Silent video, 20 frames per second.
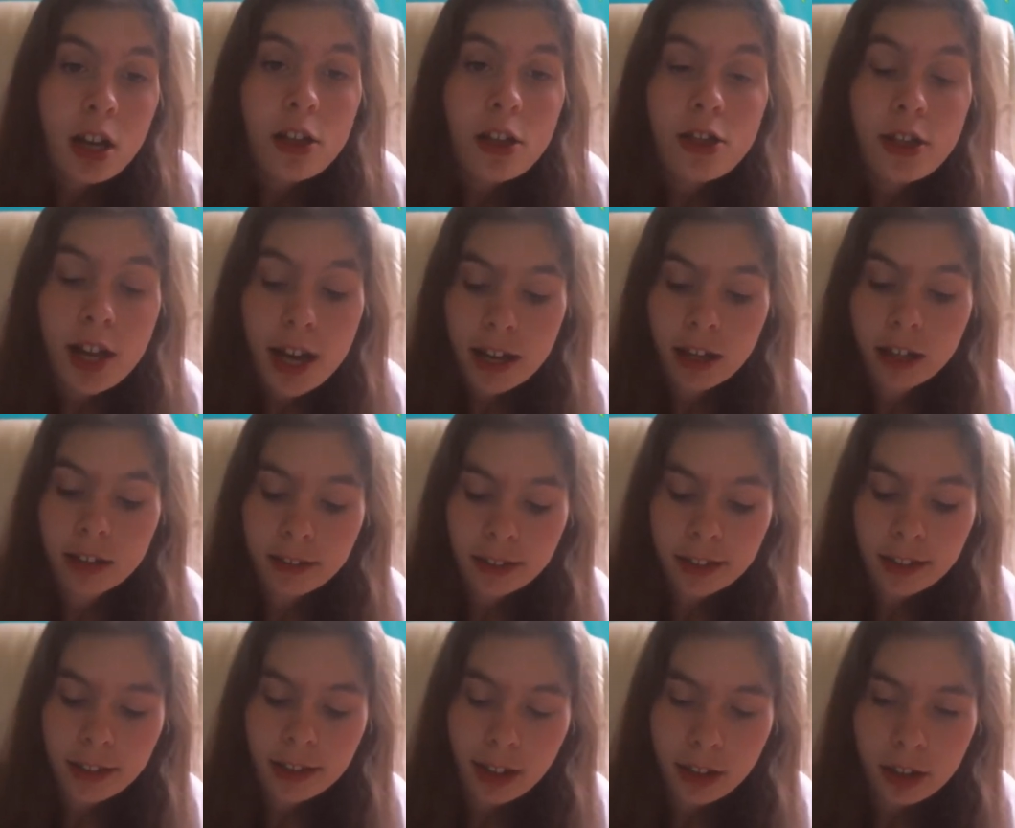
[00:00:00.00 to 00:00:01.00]
then I'm
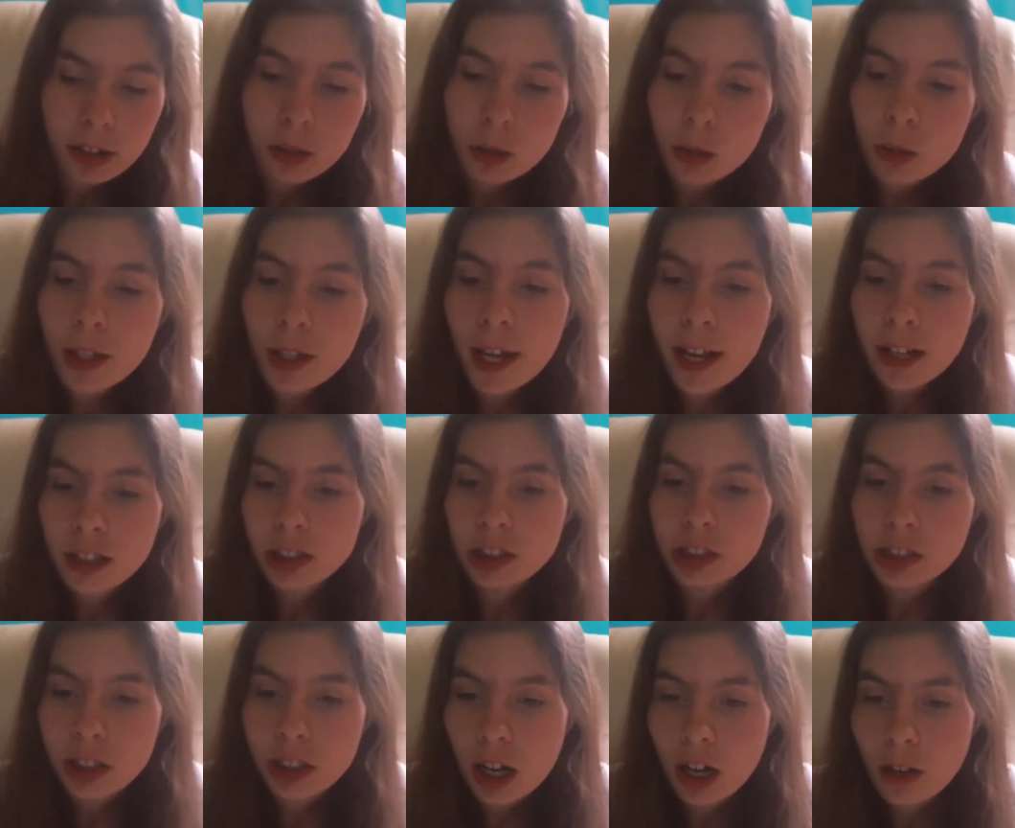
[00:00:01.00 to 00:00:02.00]
going to tell you all the extra
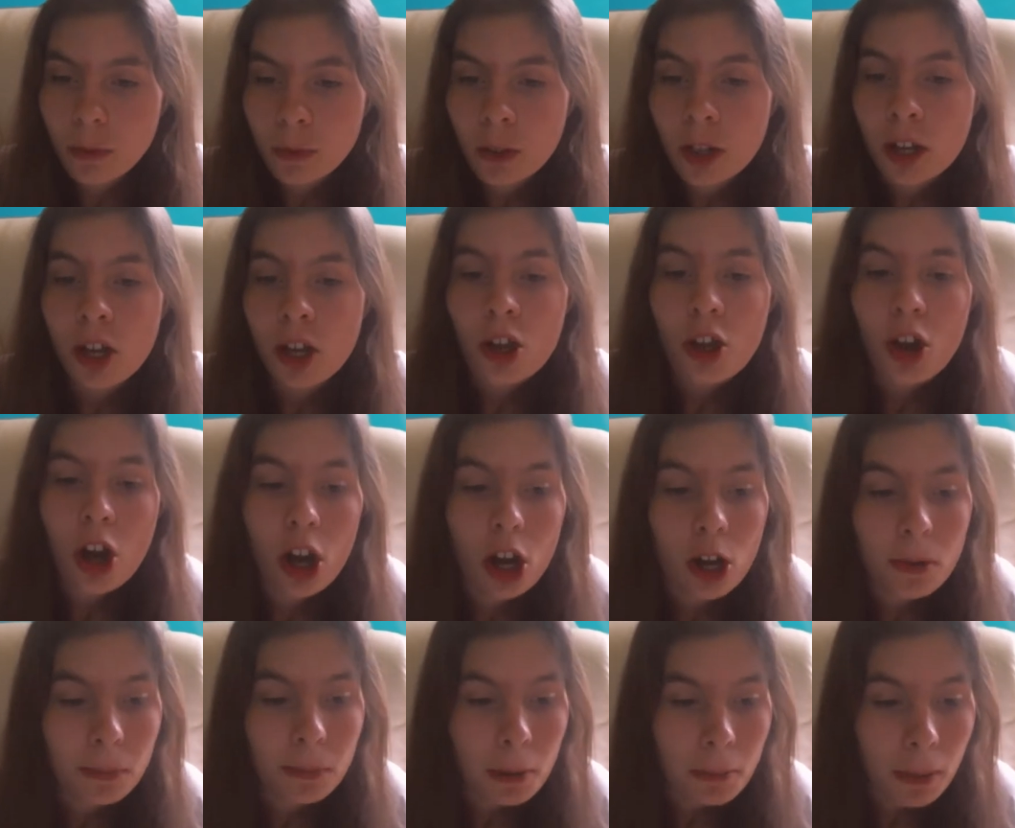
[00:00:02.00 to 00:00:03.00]
stuff
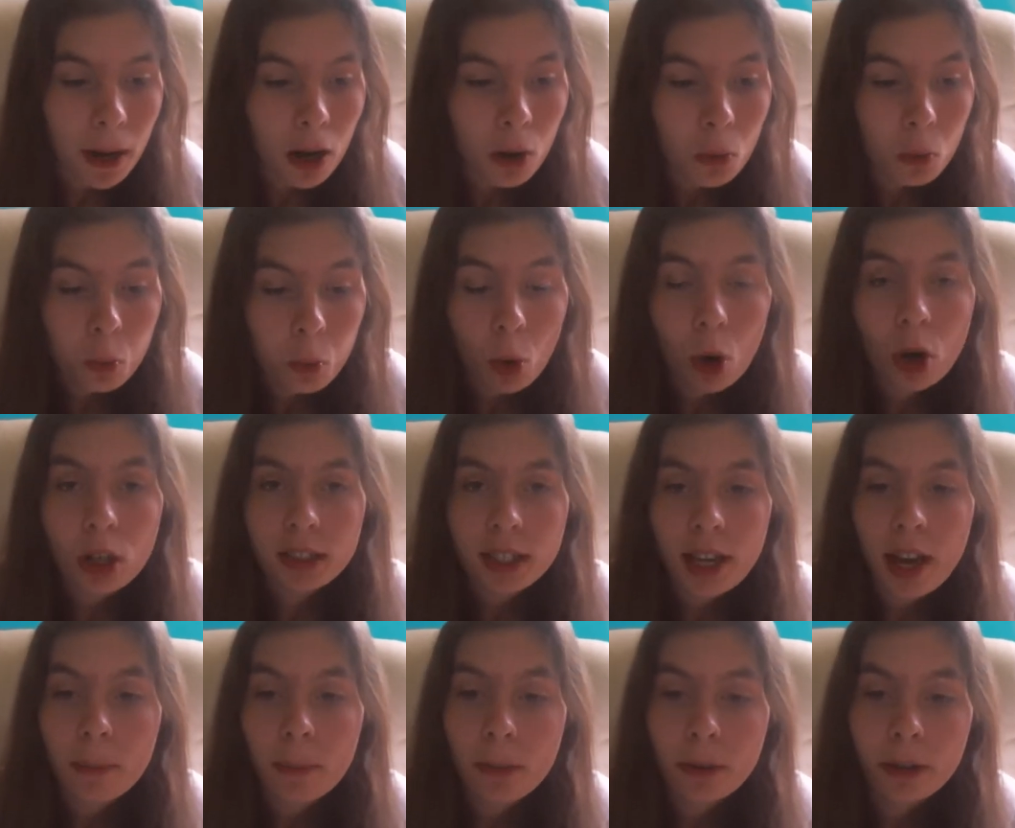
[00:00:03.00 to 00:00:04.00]
about what's
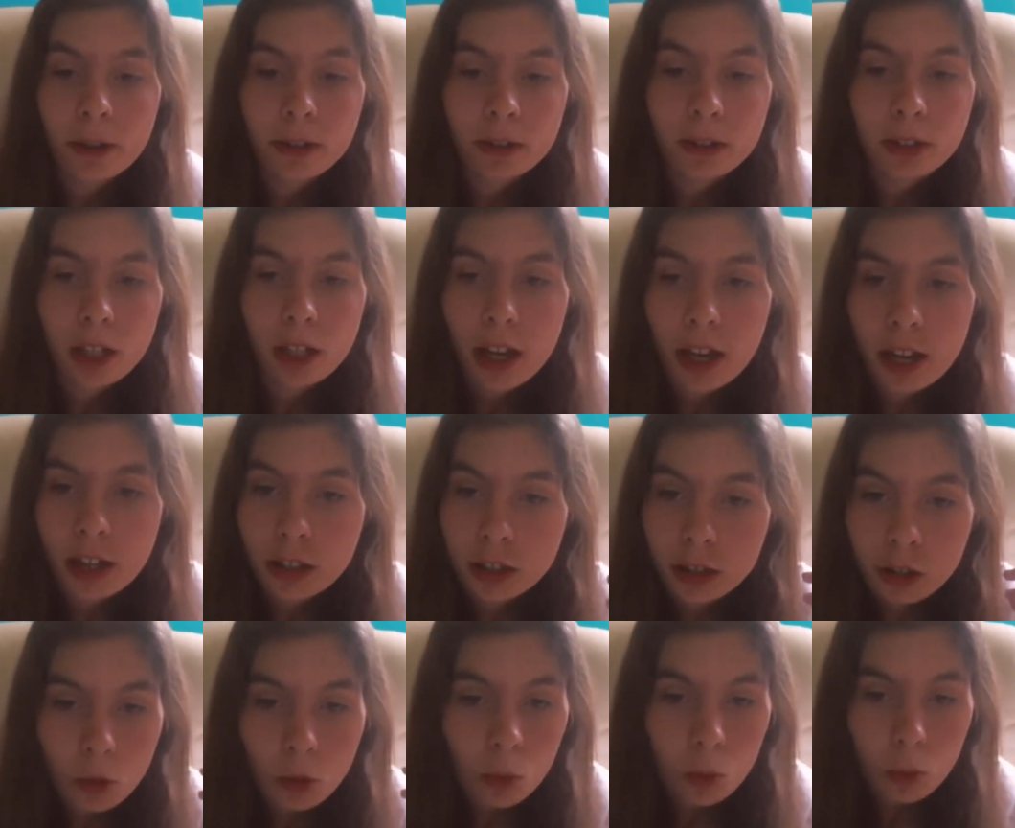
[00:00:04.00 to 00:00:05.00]
happened
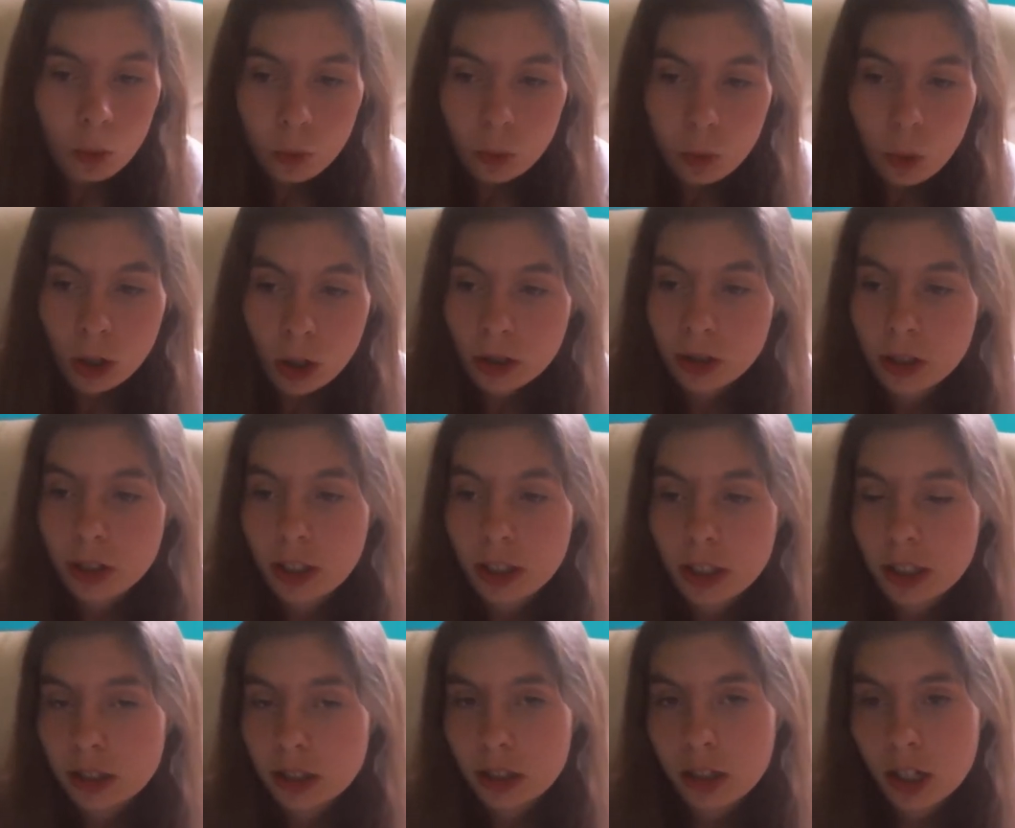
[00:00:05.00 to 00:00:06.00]
and what
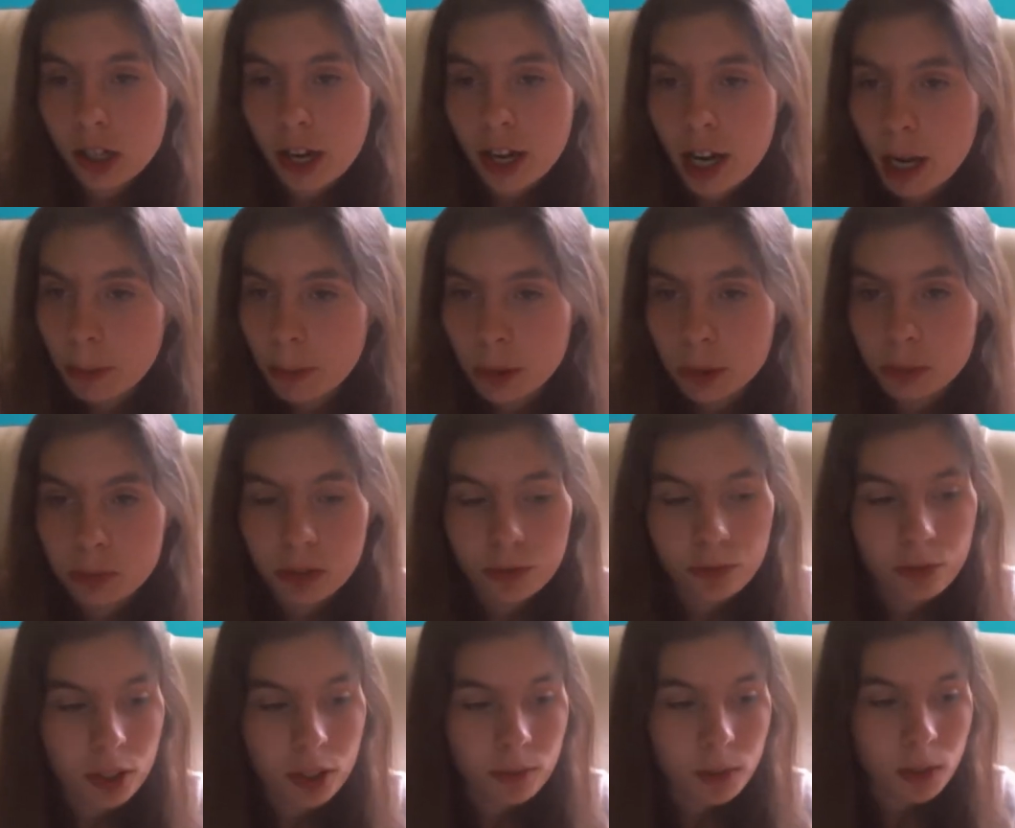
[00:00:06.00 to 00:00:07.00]
is going to happen
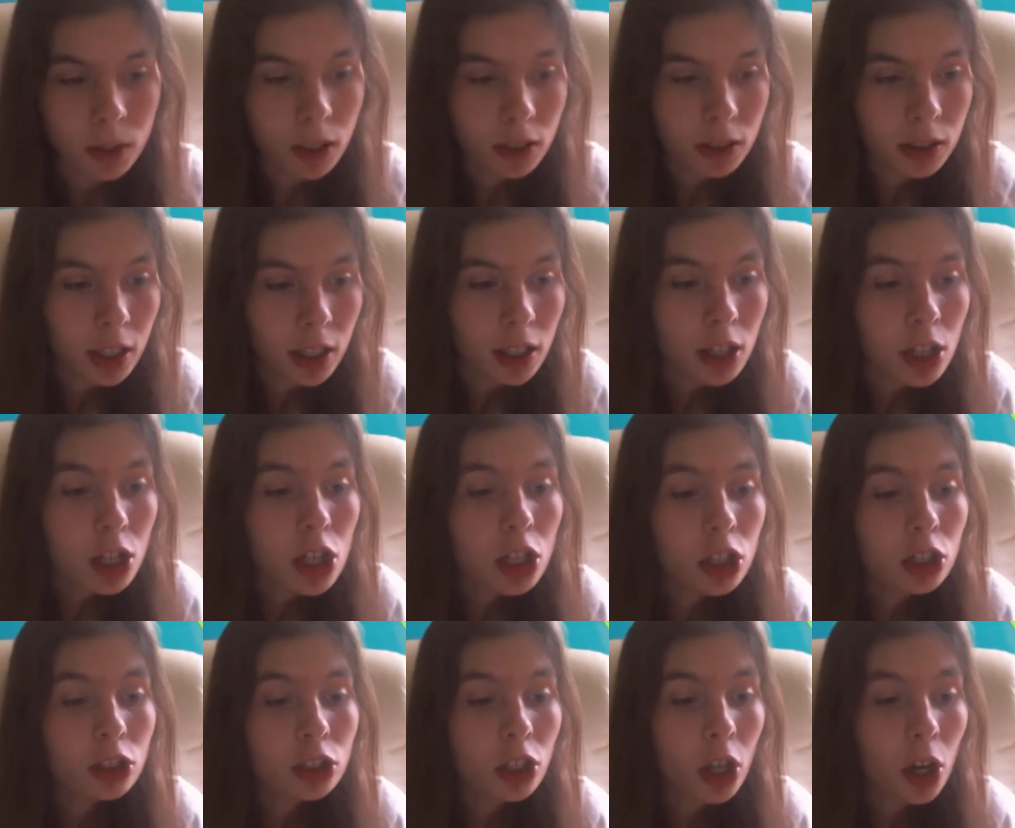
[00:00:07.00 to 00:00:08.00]
with FIFA 16.
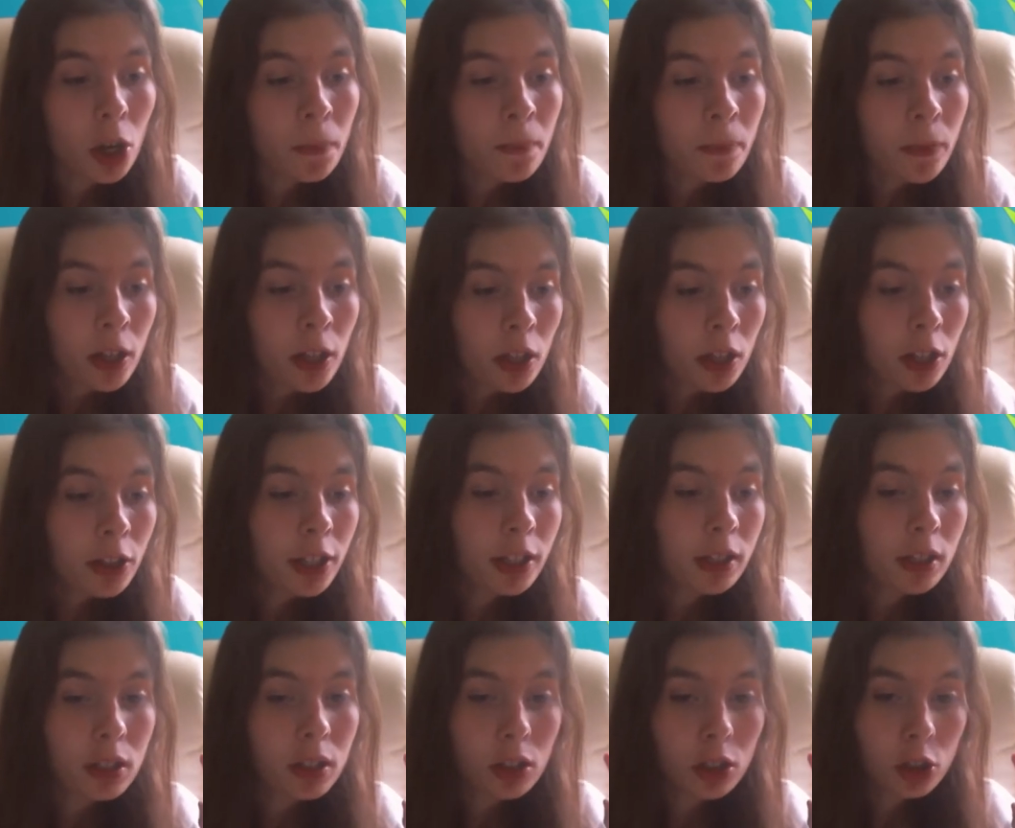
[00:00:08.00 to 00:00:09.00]
So
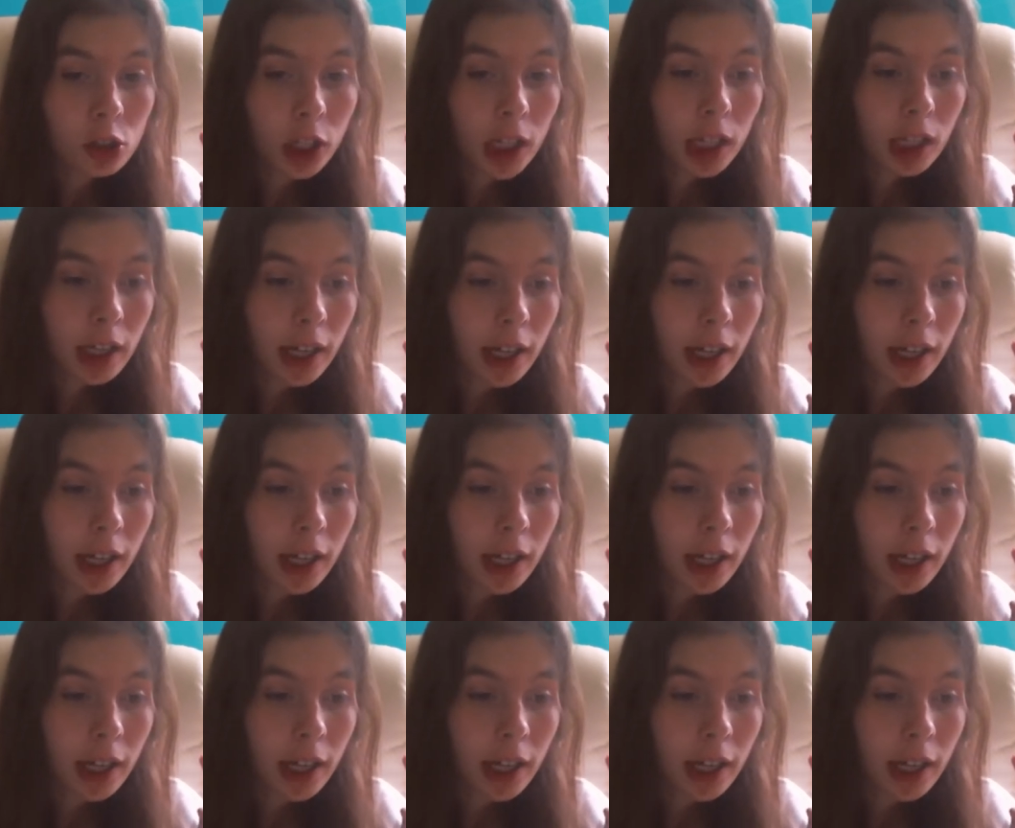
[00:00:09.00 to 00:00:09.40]
this is the trailer